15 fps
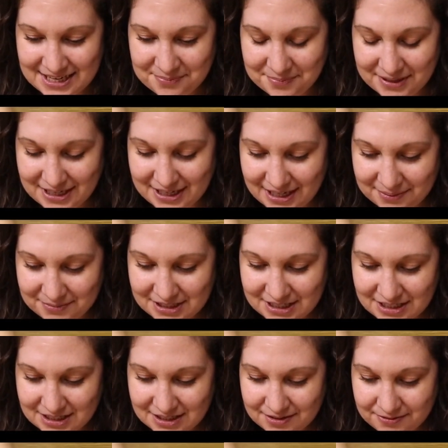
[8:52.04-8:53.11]
but I'm
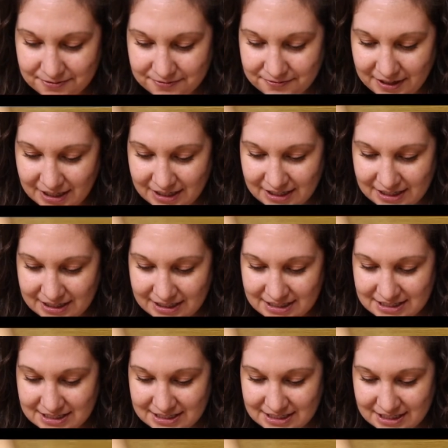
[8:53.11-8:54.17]
gonna
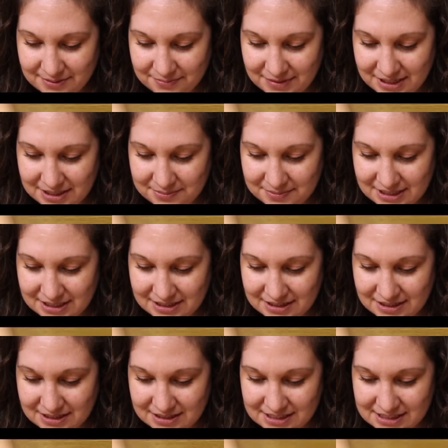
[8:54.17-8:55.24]
find maybe
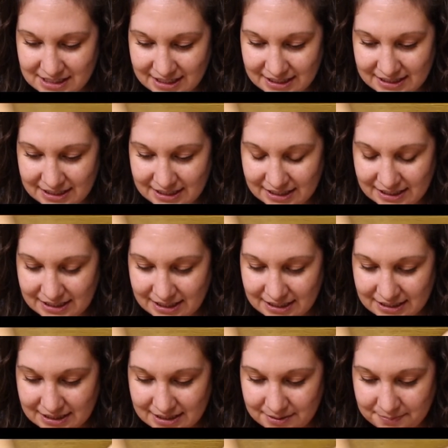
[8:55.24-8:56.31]
the side that I
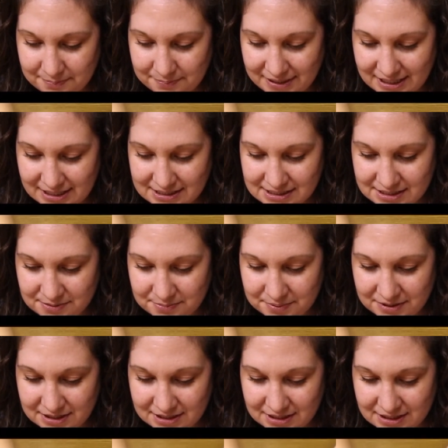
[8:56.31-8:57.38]
like the best to
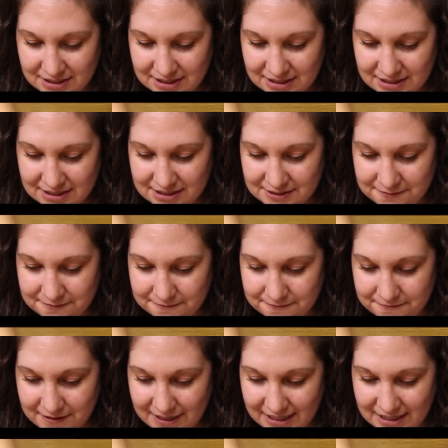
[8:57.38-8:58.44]
put his
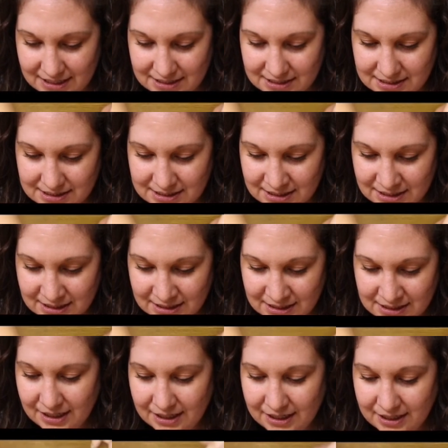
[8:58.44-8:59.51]
face.
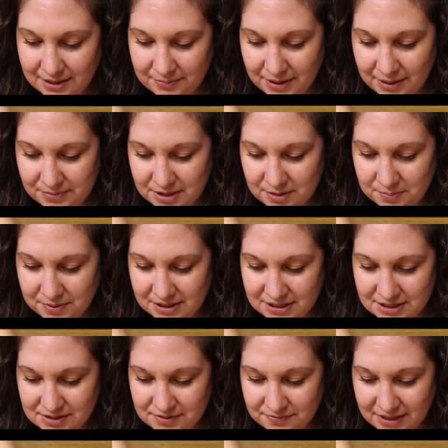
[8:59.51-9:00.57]
I'm gonna put
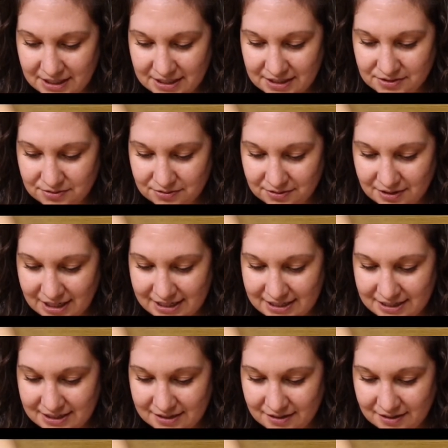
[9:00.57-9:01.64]
his face right
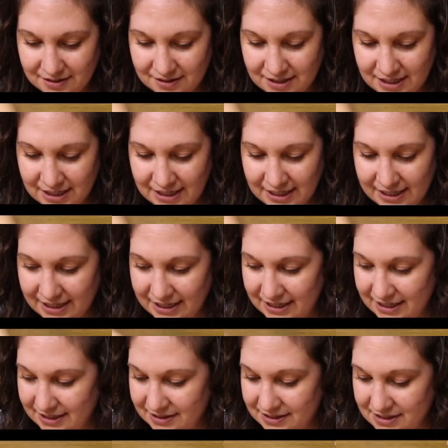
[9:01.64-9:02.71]
here,
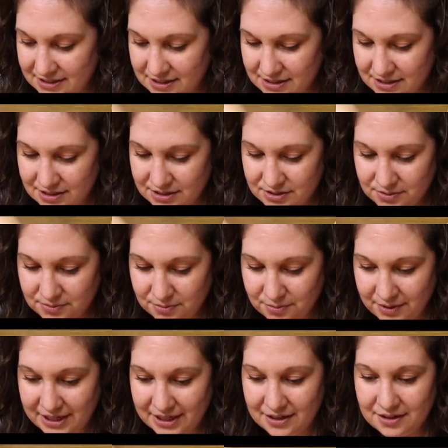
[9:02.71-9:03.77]
and this is
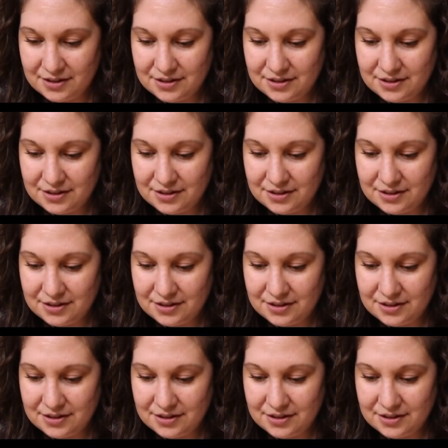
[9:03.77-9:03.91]
where